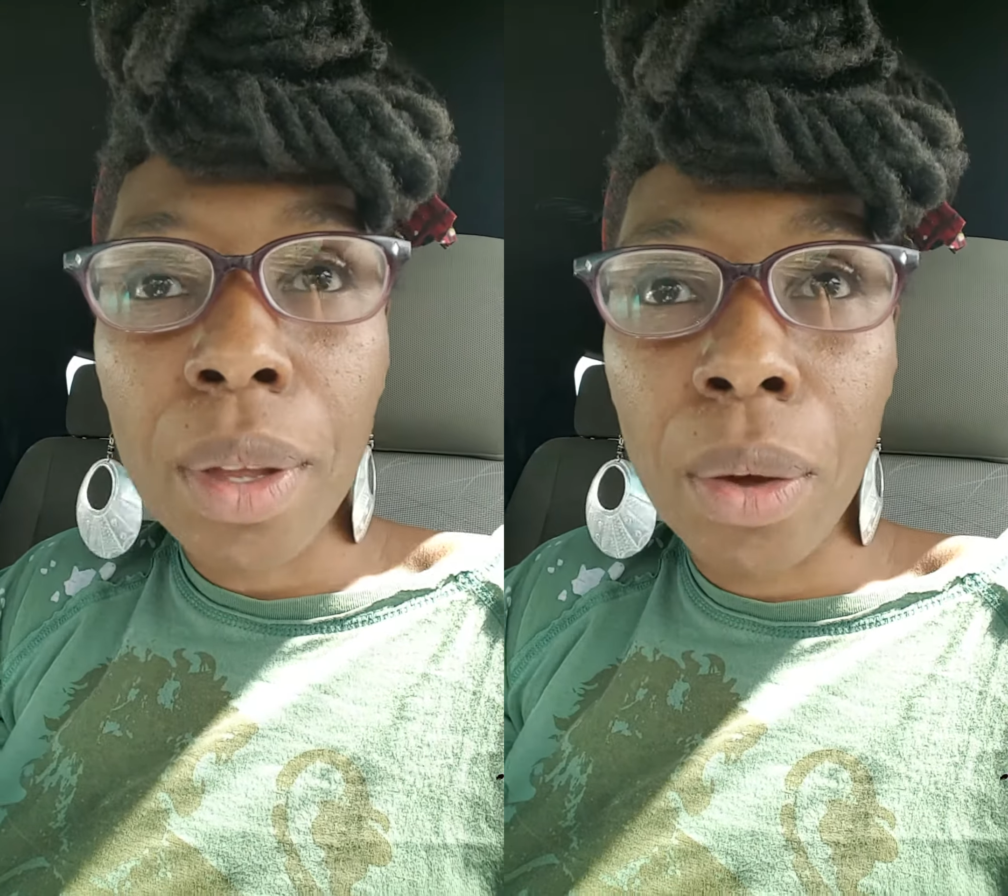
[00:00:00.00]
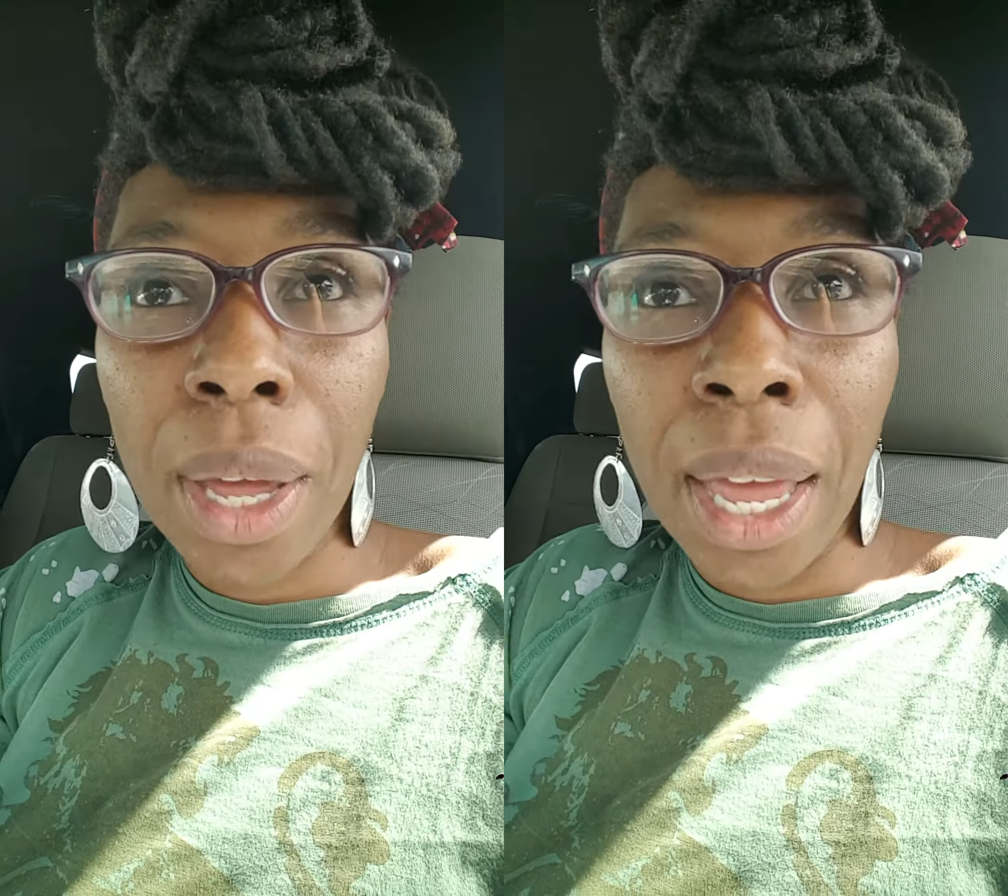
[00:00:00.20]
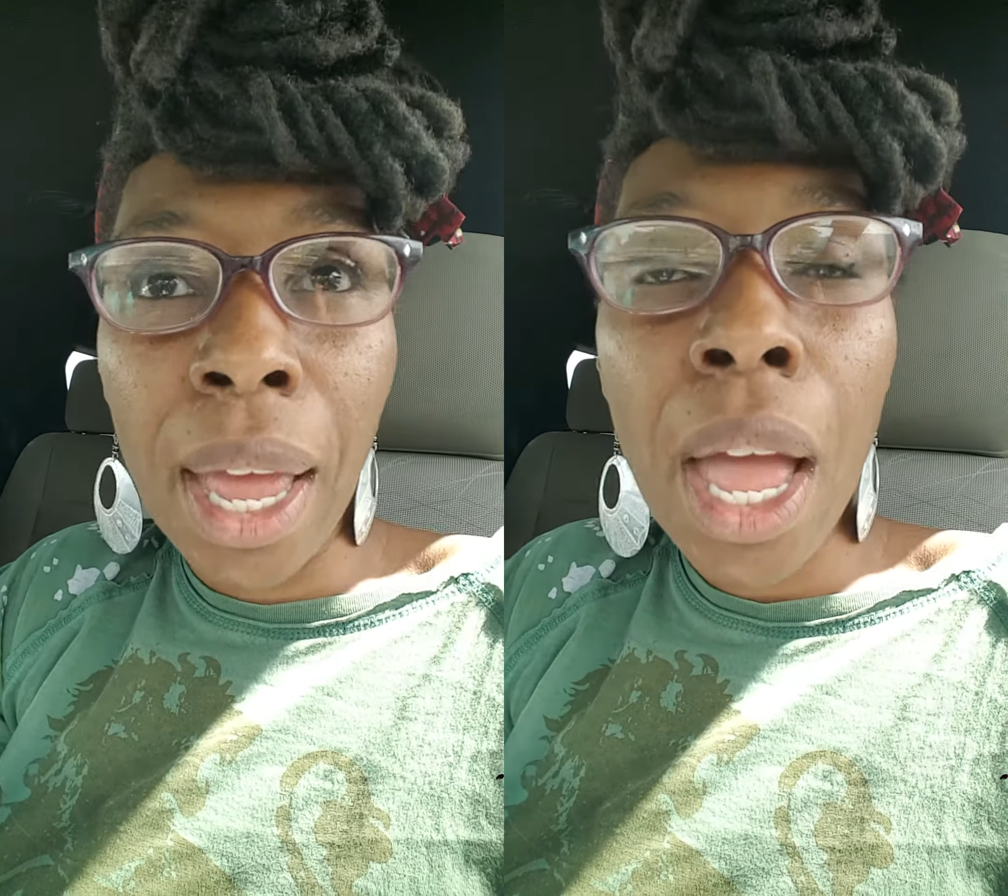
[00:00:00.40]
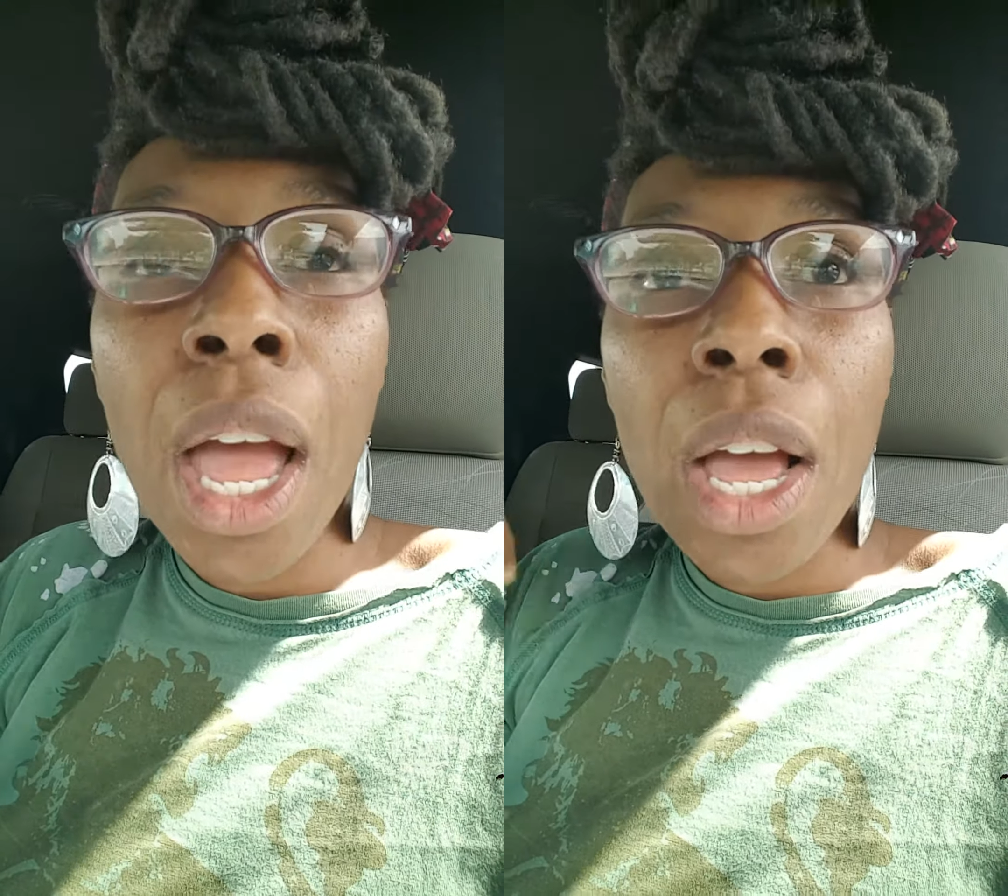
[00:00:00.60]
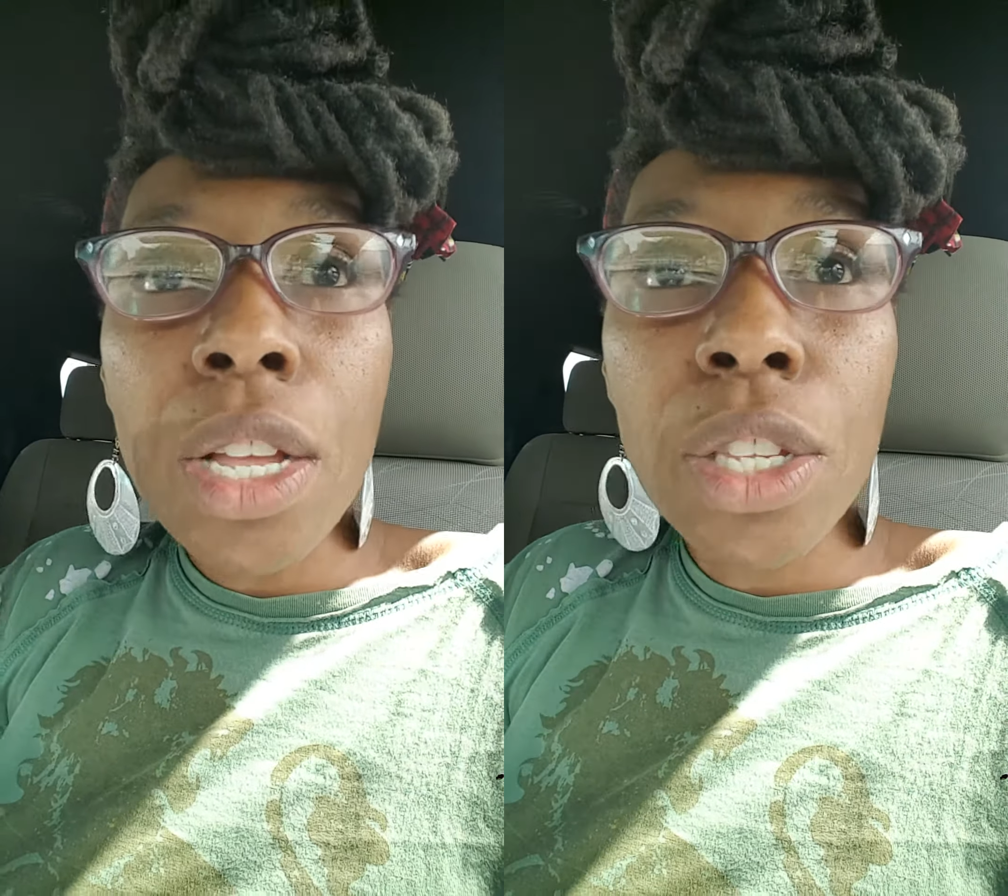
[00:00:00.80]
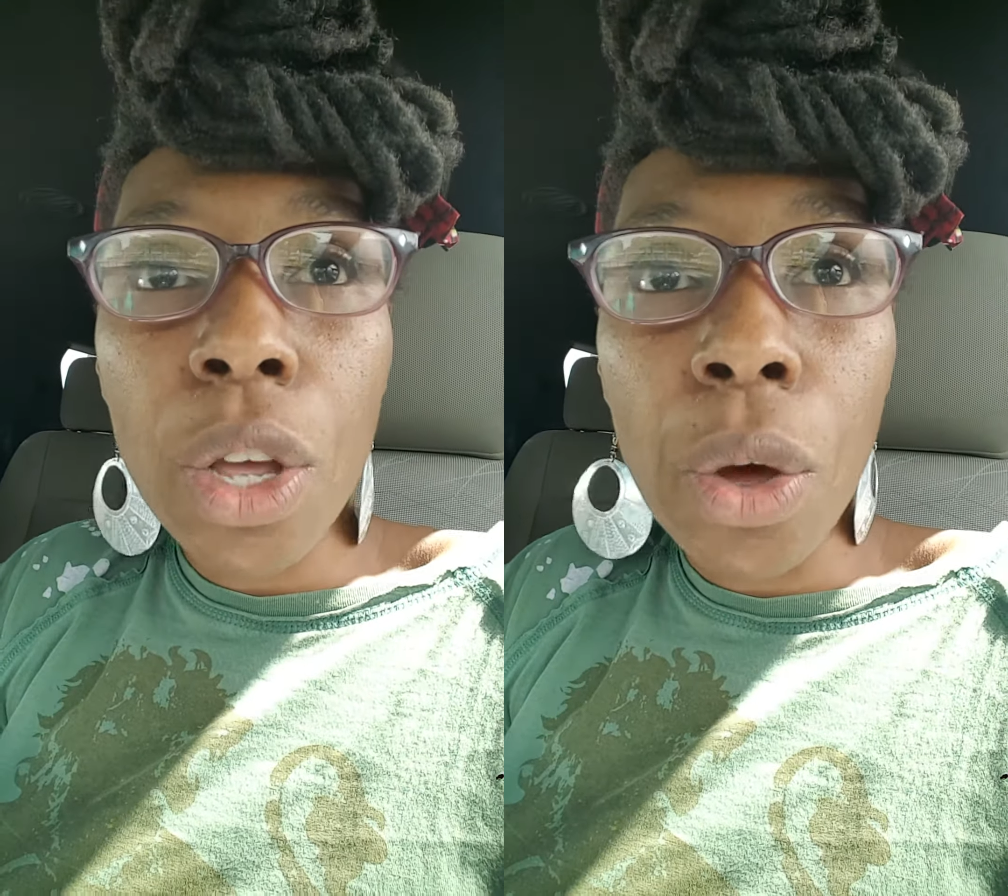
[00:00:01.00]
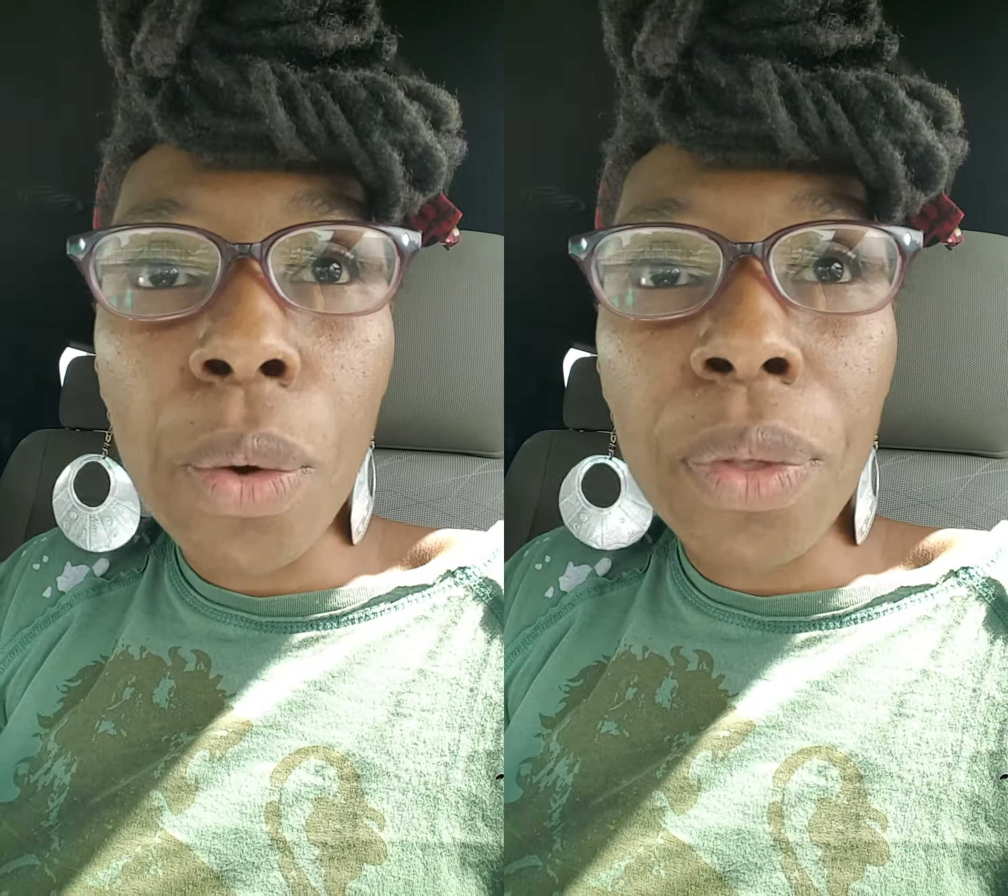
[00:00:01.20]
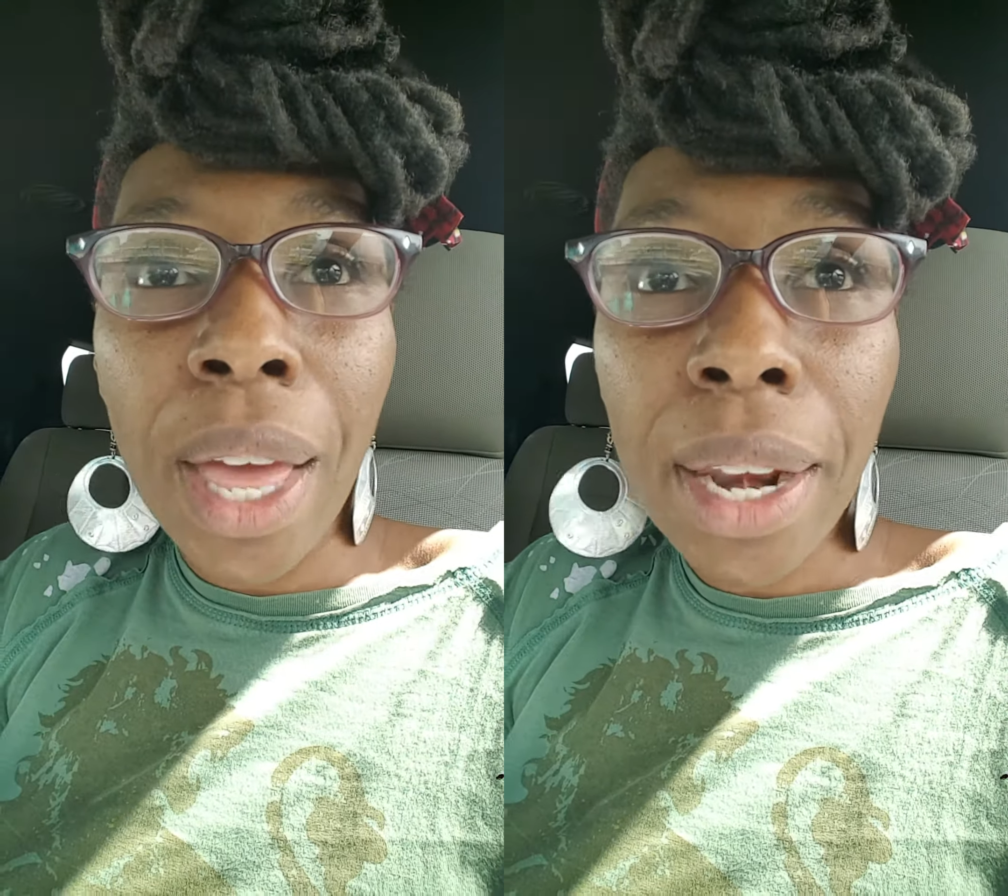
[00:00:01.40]
Okay?
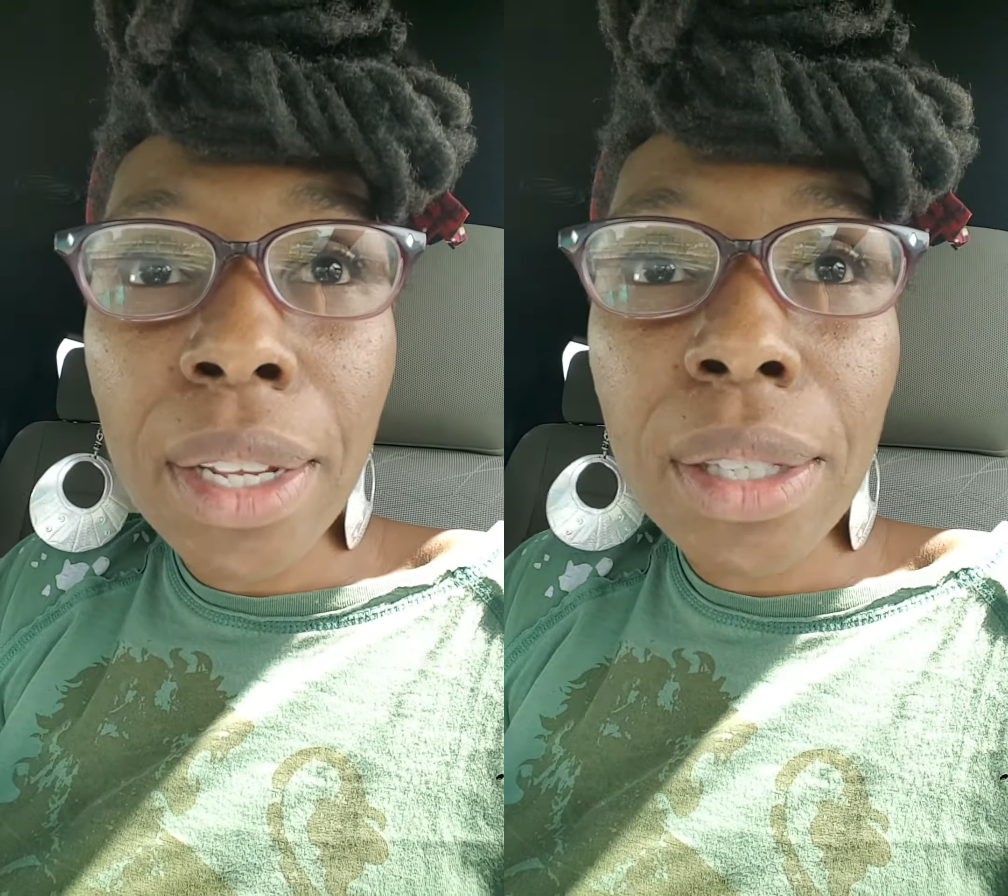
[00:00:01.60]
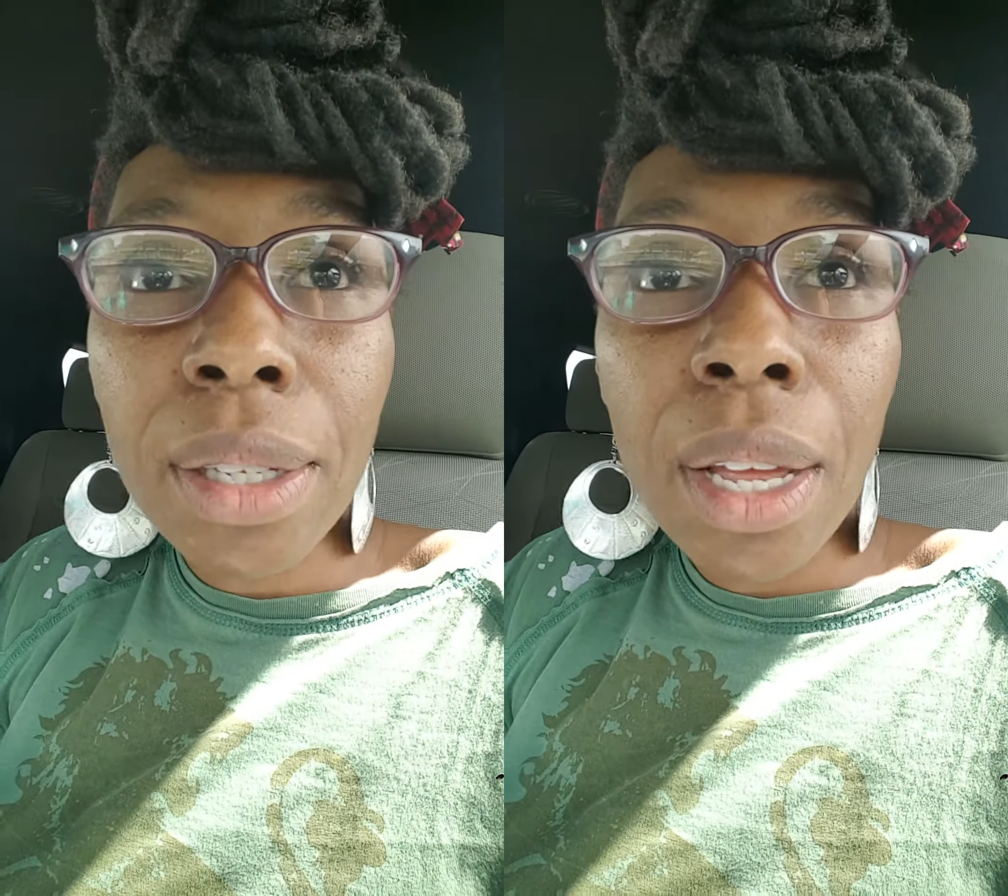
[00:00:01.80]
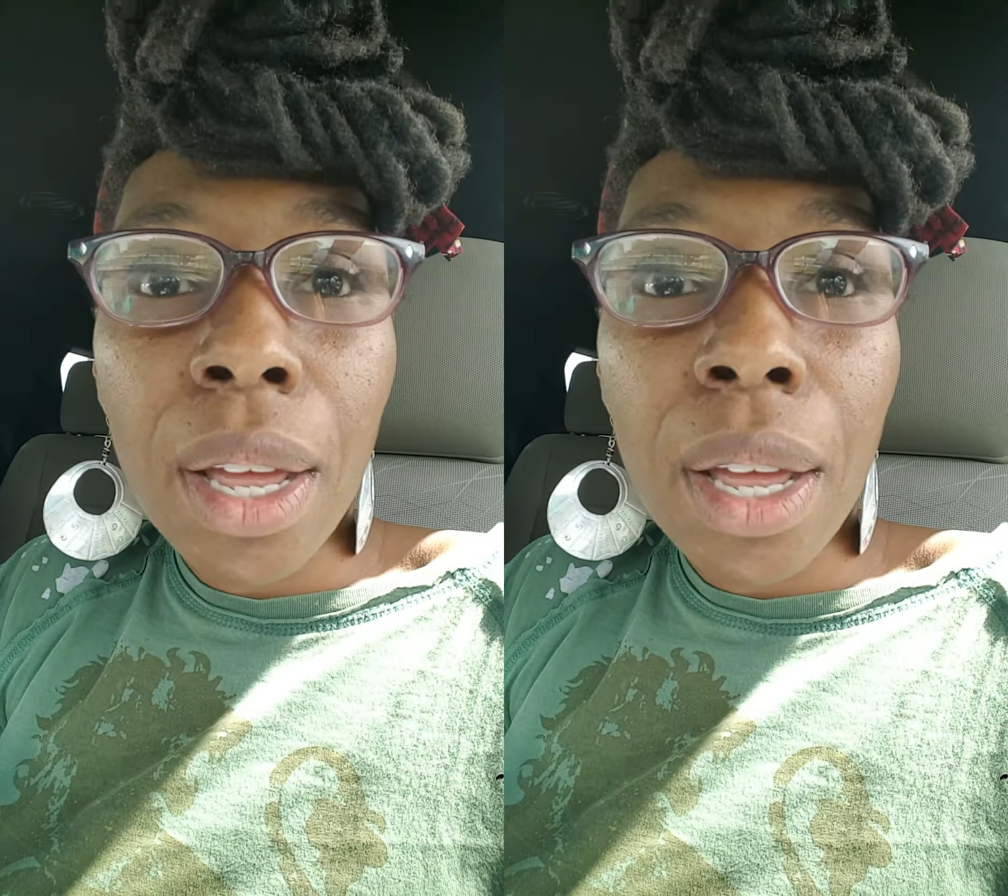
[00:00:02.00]
So that is